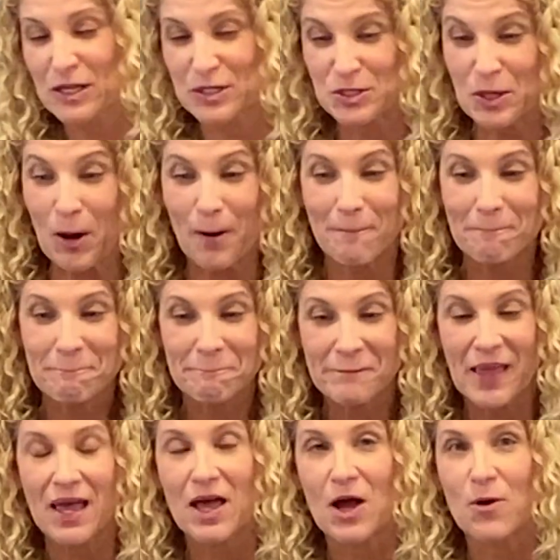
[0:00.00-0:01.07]
So,
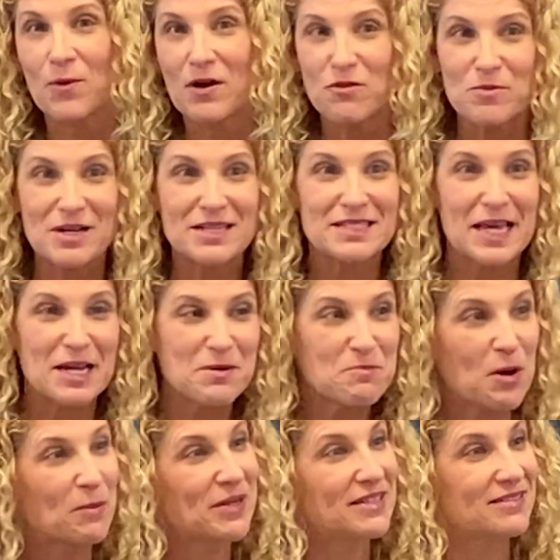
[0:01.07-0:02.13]
I want everybody to take a
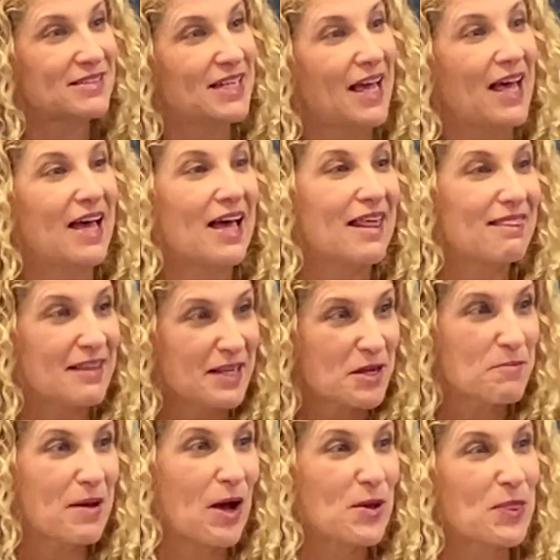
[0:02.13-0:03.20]
moment and think
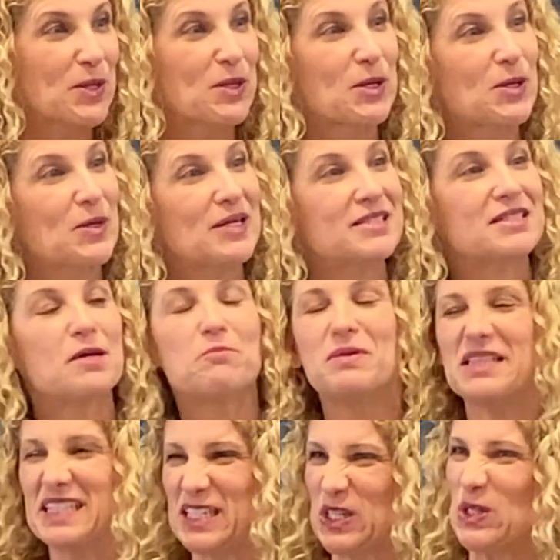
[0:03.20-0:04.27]
about the current
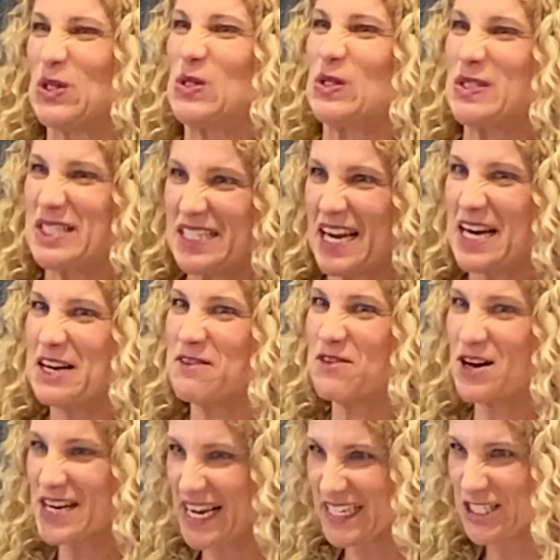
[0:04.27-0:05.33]
political state of
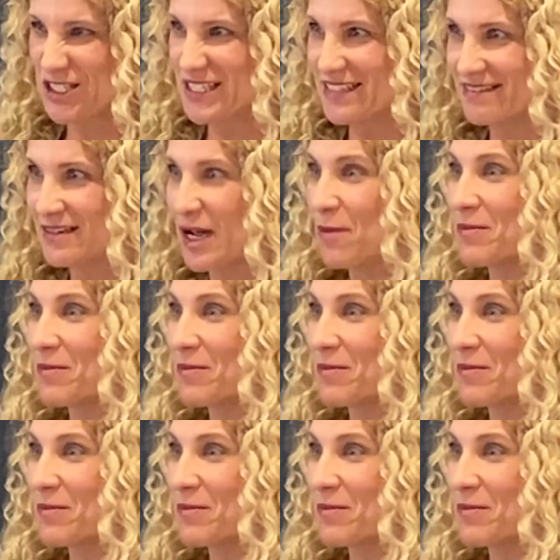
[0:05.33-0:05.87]
our nation.